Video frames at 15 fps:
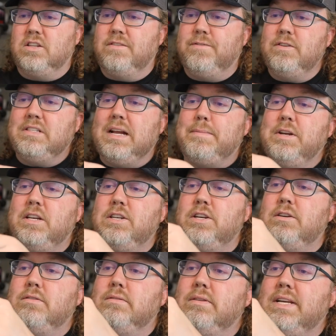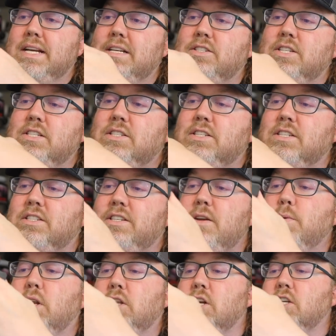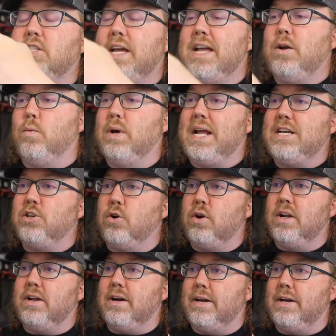So the first thing I'm gonna do is just to see what it looks like when I turn it